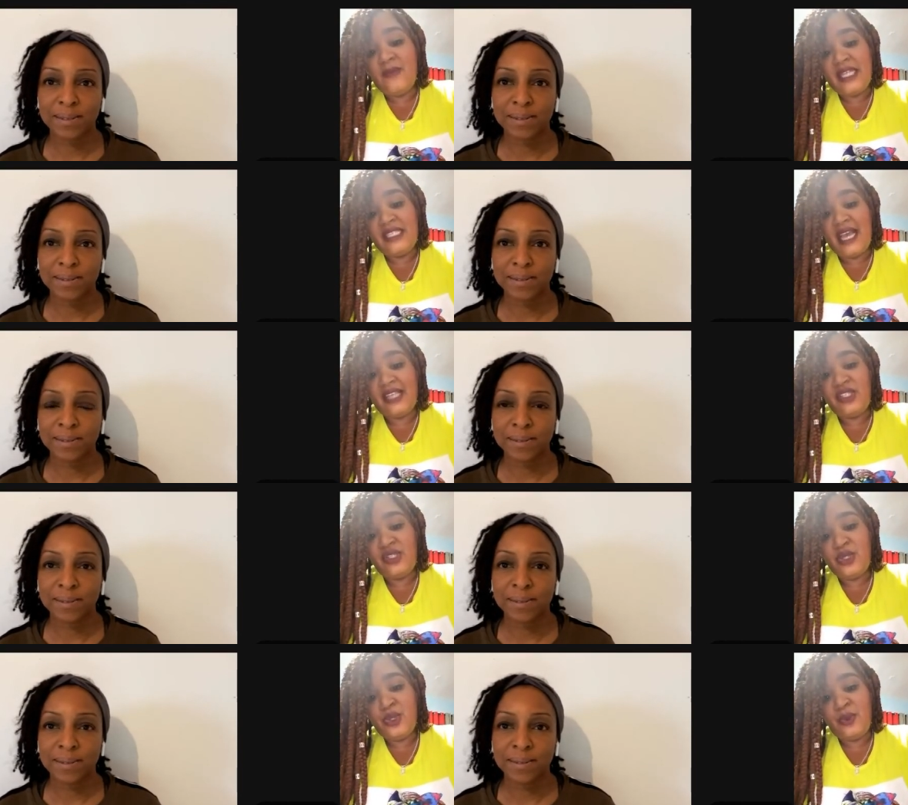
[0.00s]
Speaker 1: massage
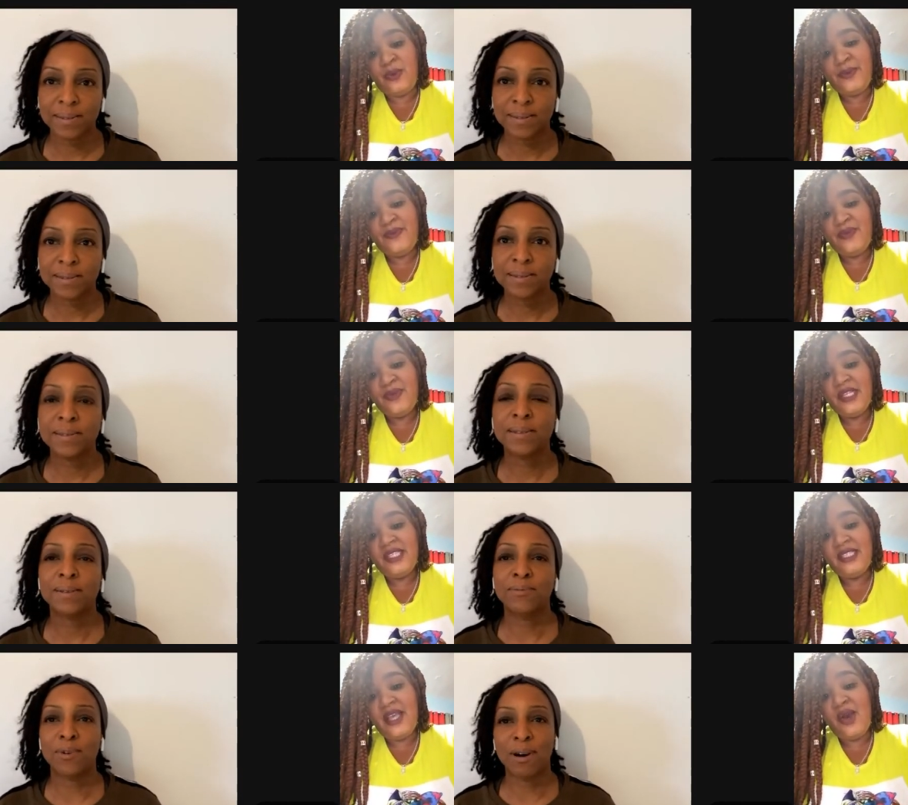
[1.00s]
too.
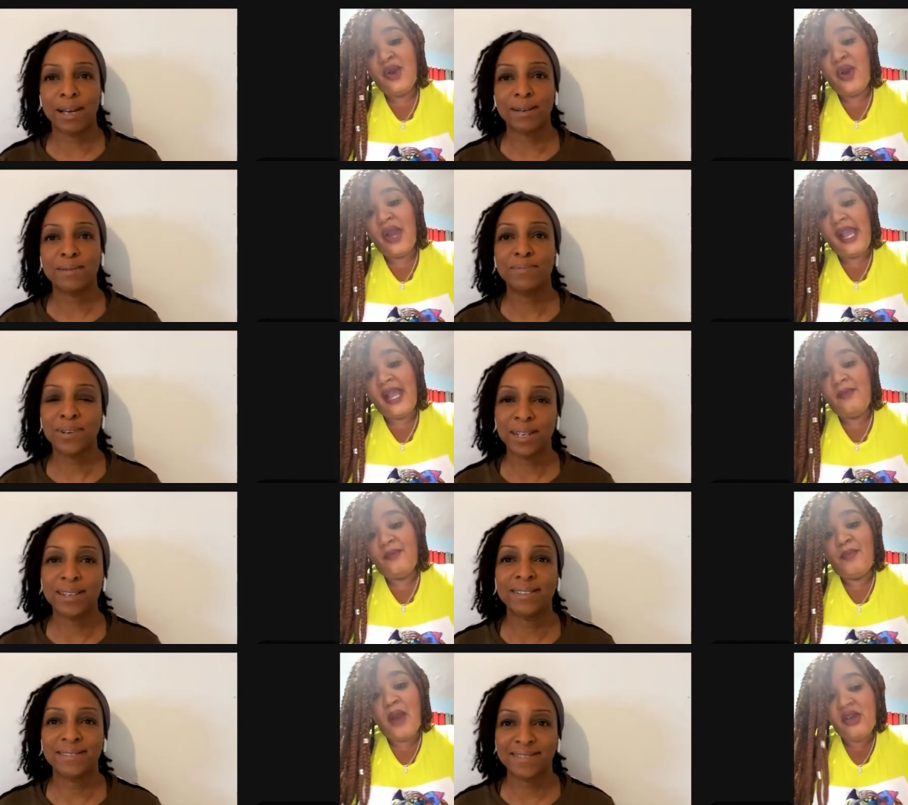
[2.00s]
So
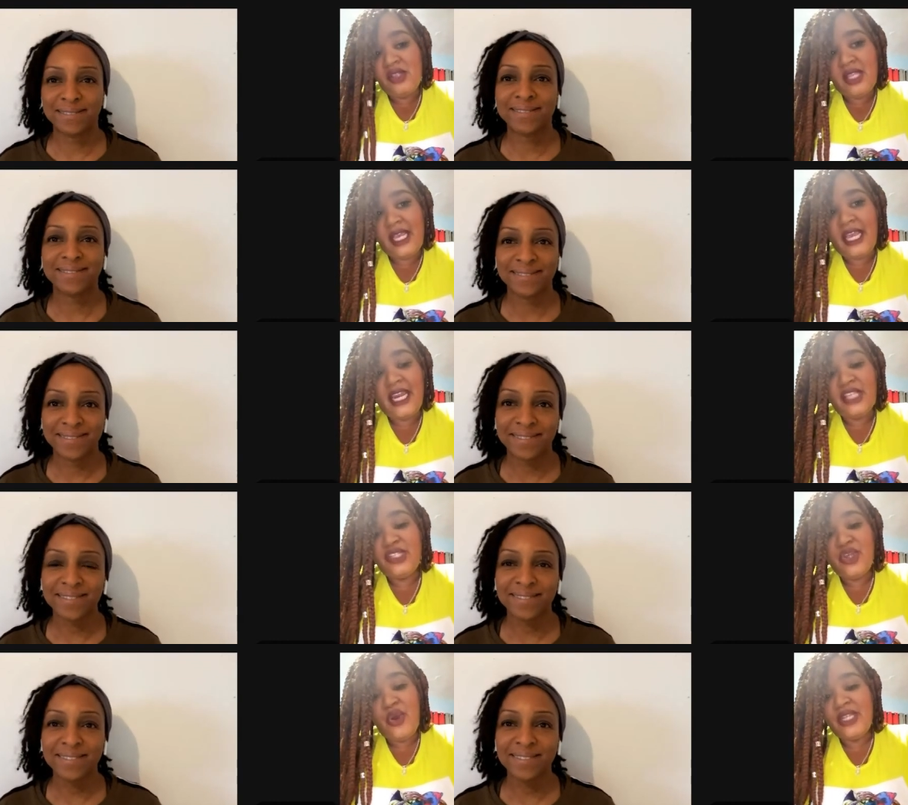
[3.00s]
right. both can
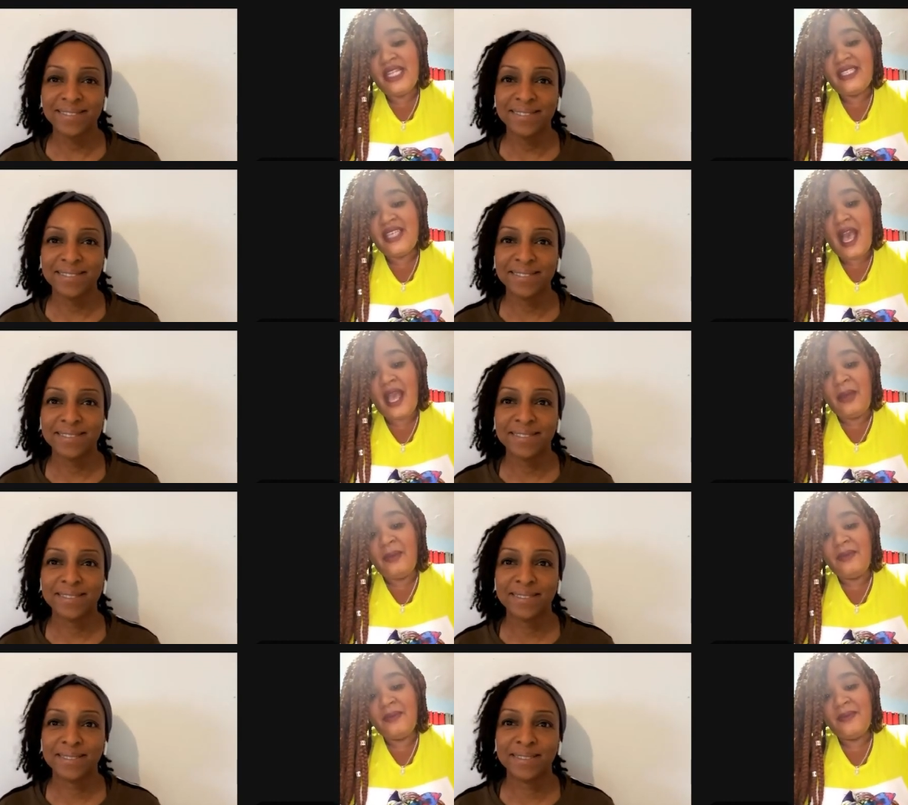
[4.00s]
enjoy the
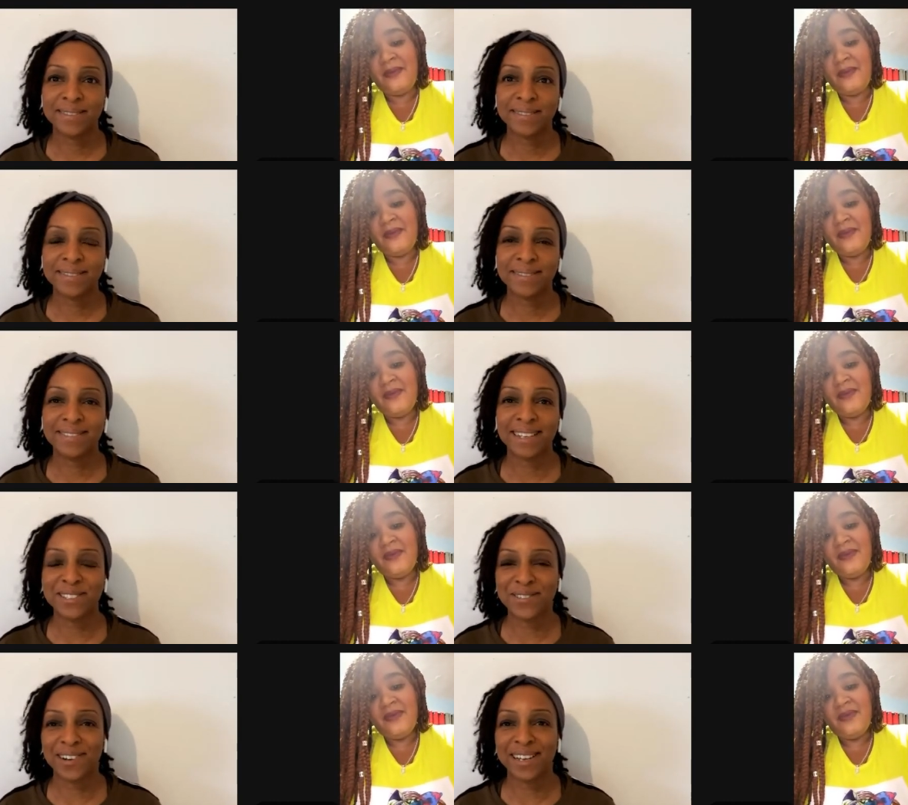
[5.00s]
time.
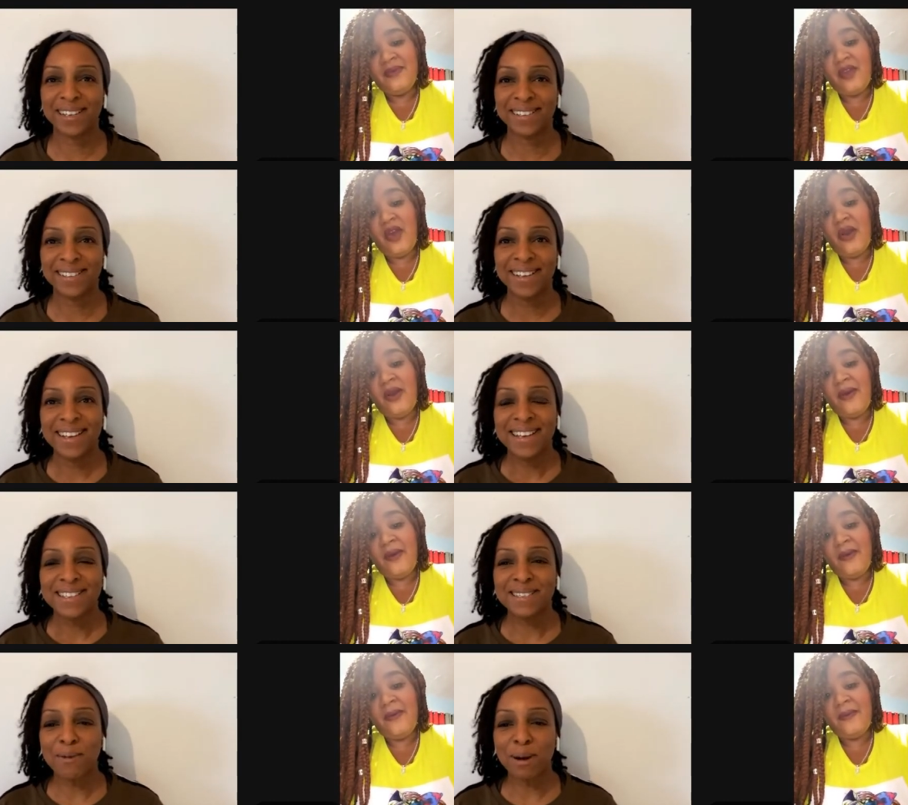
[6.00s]
Speaker 2: That's great.
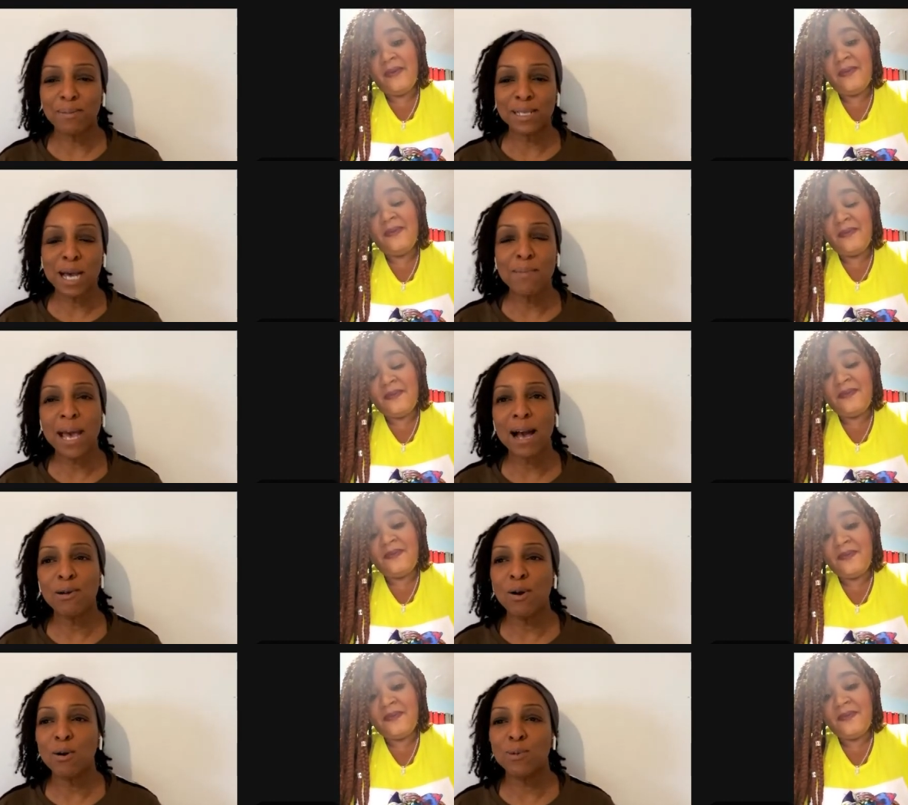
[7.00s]
So, um, tell me,
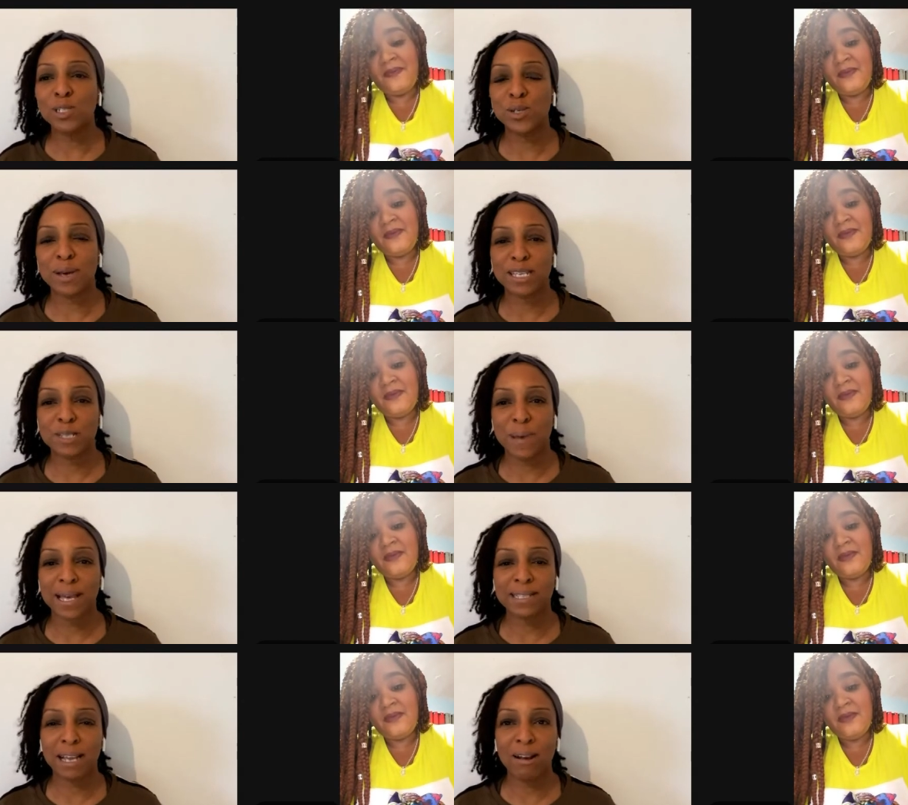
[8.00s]
how long would you
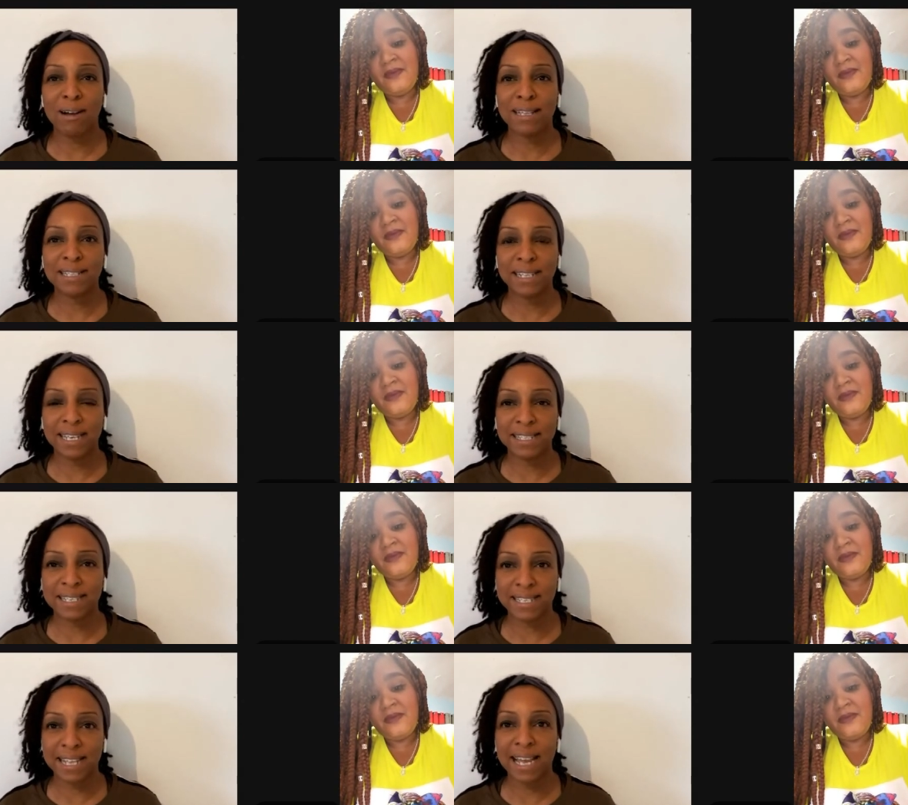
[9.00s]
expect a client to need
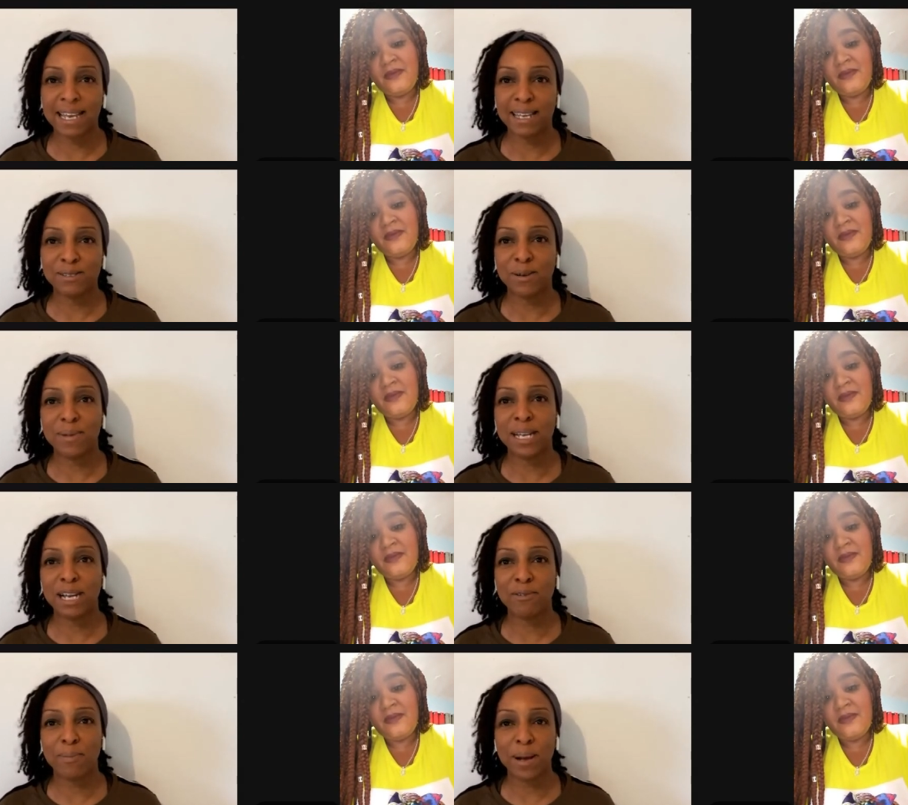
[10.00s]
to stay in
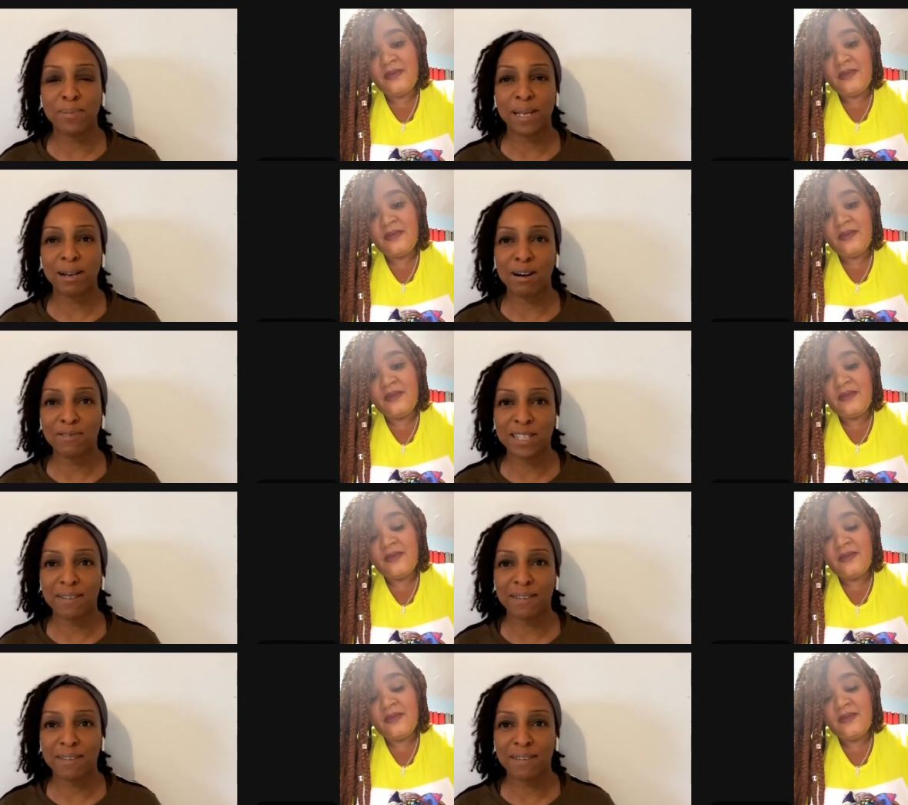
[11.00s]
Dominica Republic after